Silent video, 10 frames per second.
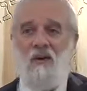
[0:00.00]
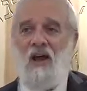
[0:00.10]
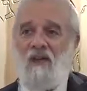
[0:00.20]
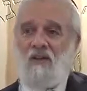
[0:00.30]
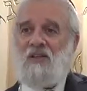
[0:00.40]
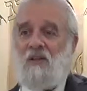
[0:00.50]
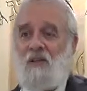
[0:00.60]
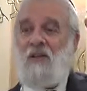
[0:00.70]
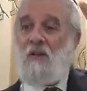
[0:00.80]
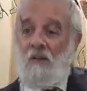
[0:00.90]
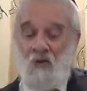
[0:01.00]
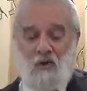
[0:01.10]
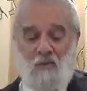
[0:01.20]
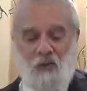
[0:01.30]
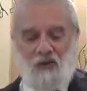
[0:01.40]
Elevate someone only
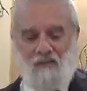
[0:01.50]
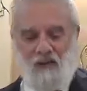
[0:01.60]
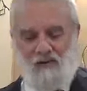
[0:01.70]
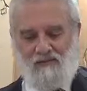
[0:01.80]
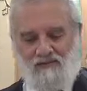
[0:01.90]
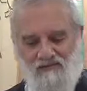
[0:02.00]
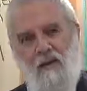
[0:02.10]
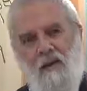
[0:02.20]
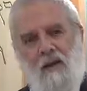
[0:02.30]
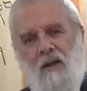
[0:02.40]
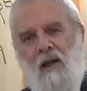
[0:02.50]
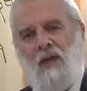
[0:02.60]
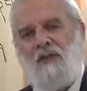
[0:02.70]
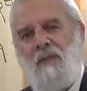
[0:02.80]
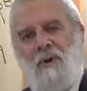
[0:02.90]
to bring him down.
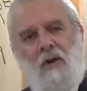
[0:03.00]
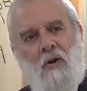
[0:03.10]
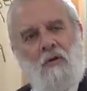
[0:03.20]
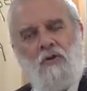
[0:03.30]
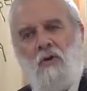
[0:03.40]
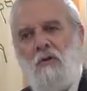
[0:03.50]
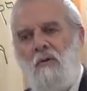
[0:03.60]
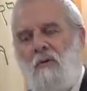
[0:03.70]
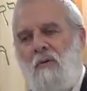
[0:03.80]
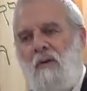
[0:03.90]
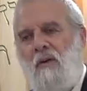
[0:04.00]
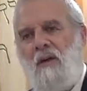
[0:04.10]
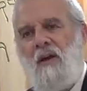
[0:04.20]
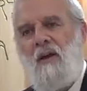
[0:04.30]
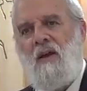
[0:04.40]
Hashem can also
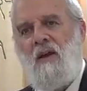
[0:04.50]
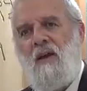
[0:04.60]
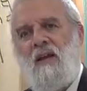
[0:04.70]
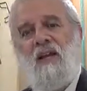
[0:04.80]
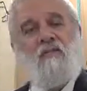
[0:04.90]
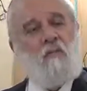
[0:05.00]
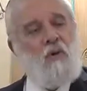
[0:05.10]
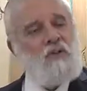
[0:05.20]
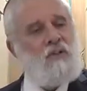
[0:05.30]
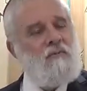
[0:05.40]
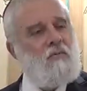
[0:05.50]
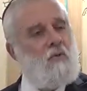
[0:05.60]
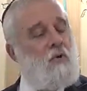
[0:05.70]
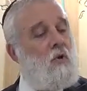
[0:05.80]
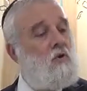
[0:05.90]
give wisdom to
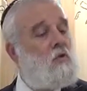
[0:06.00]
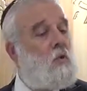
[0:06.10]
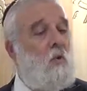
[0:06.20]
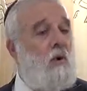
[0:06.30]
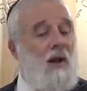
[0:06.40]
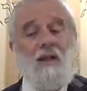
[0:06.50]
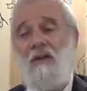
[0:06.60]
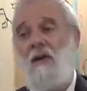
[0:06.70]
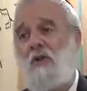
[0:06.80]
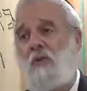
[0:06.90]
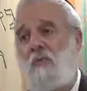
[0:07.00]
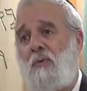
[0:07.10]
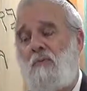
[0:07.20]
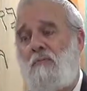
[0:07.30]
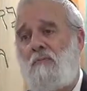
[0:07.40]
those who are not
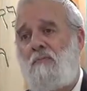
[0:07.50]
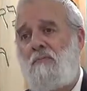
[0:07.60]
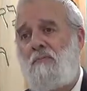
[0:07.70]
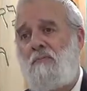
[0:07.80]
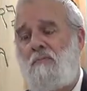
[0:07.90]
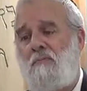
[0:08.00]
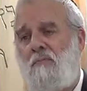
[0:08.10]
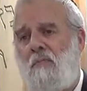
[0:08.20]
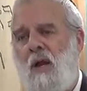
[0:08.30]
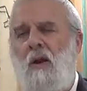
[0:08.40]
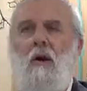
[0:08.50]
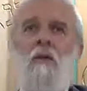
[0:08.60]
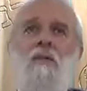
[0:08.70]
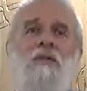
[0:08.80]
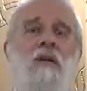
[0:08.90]
knowledgeable. And all
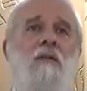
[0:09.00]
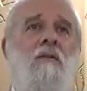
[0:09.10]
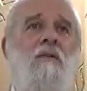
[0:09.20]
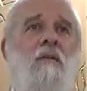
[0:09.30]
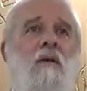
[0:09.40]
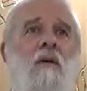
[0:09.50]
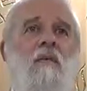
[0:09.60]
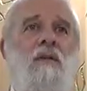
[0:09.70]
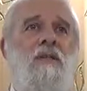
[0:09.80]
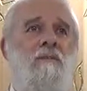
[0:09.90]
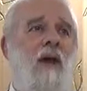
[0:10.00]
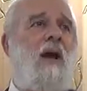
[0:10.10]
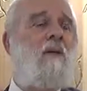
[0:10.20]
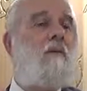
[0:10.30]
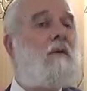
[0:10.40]
of a sudden, this
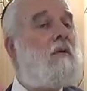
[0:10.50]
man,